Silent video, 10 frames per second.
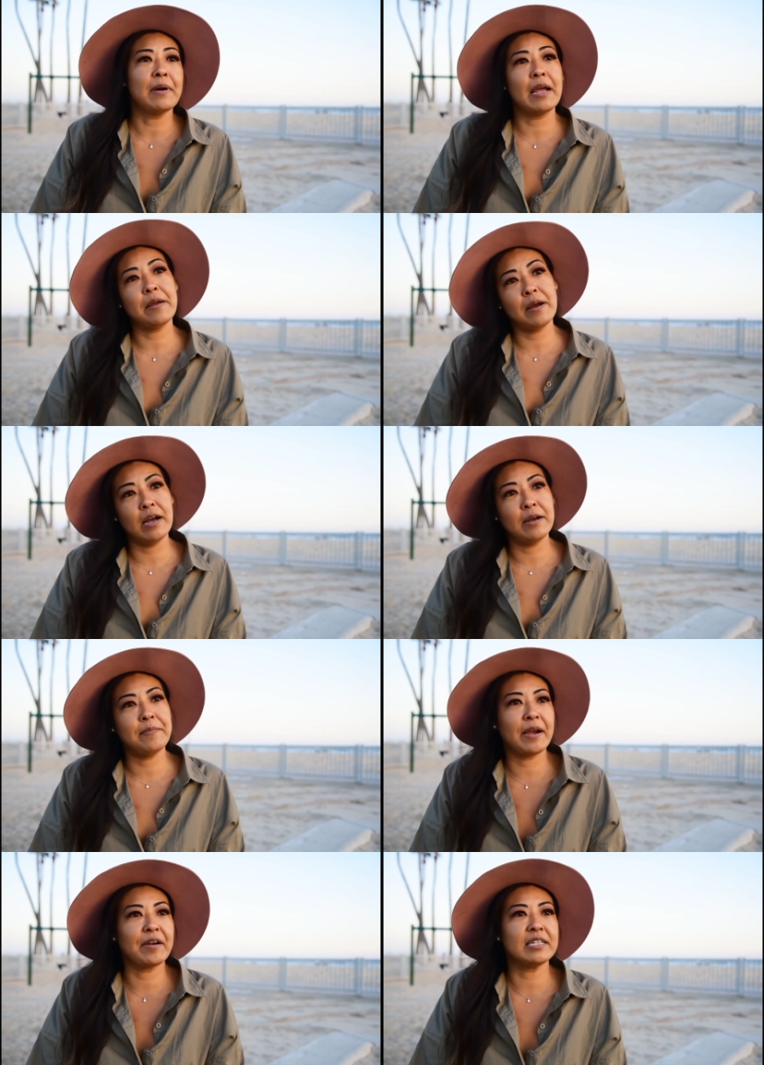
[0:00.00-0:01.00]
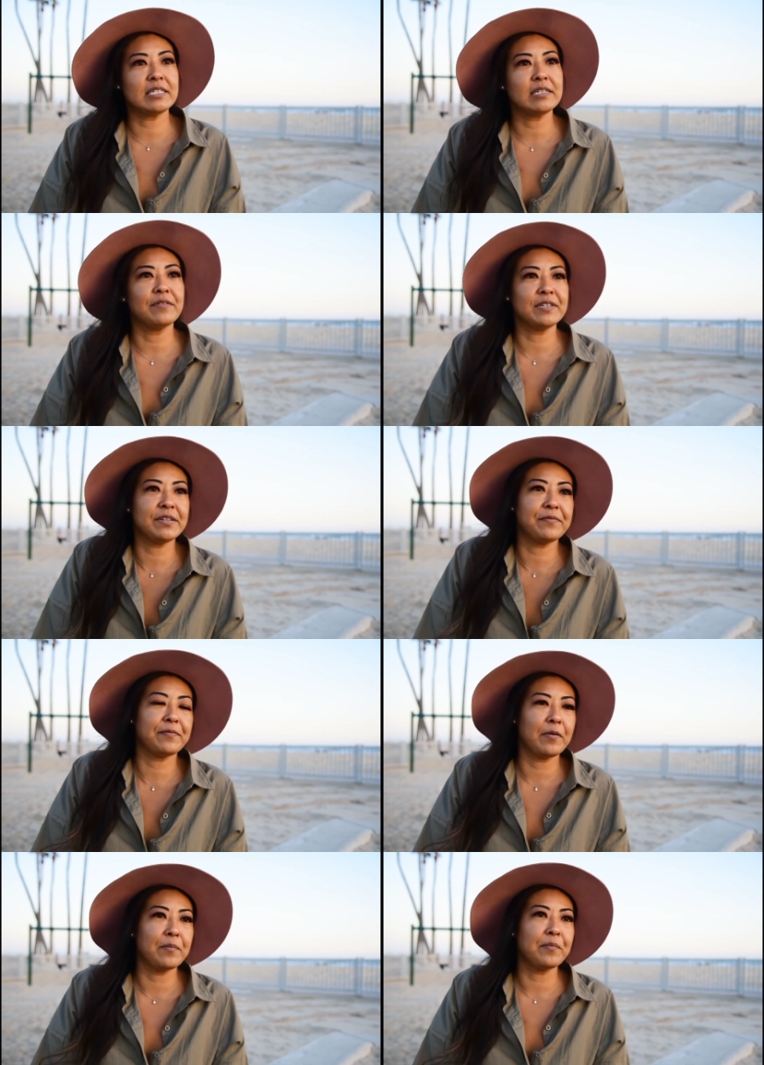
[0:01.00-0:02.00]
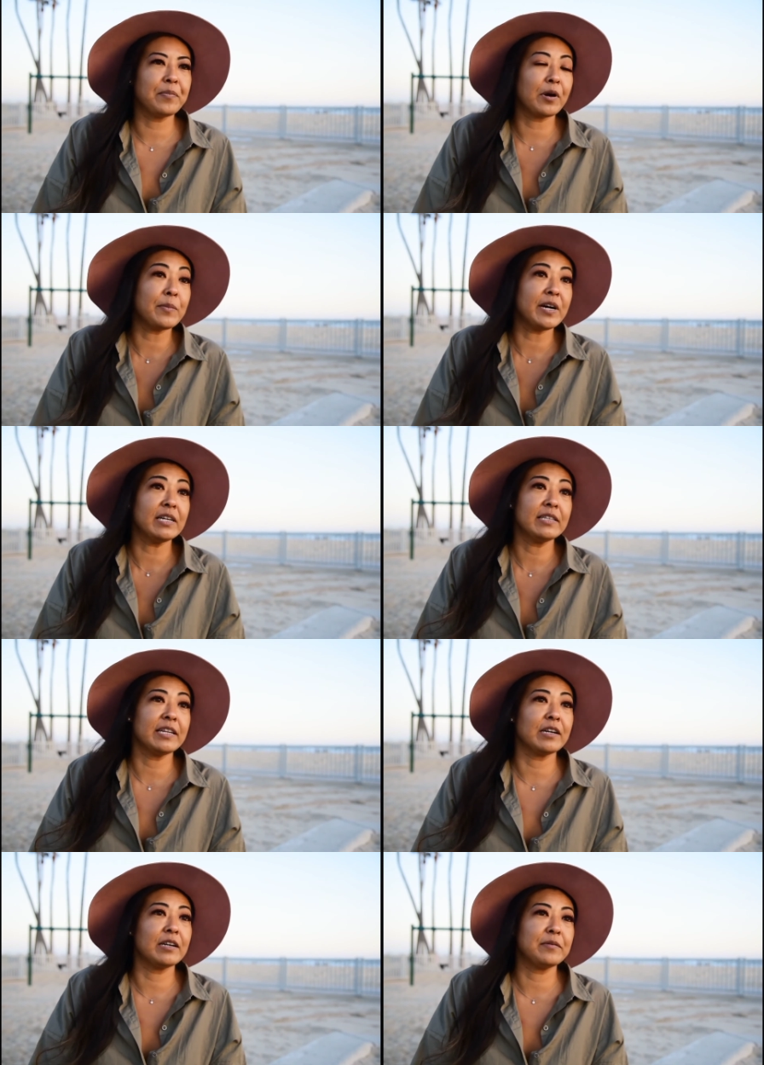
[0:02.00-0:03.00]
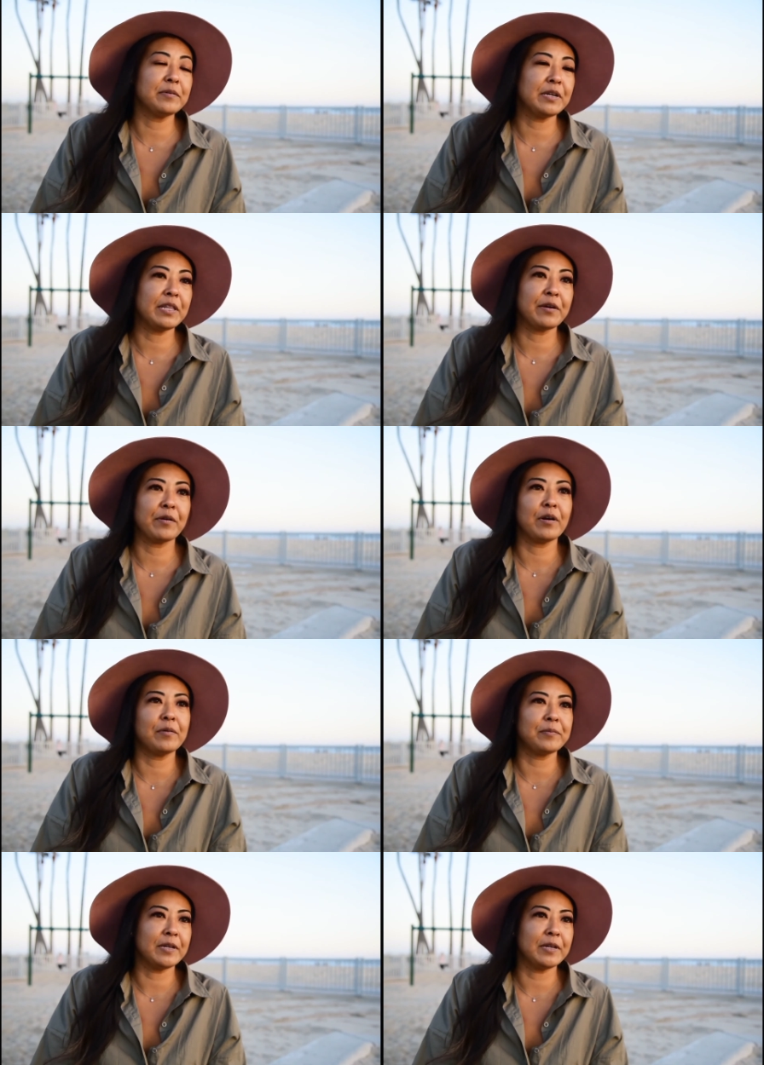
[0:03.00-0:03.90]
my parents, obviously from Burma. They're all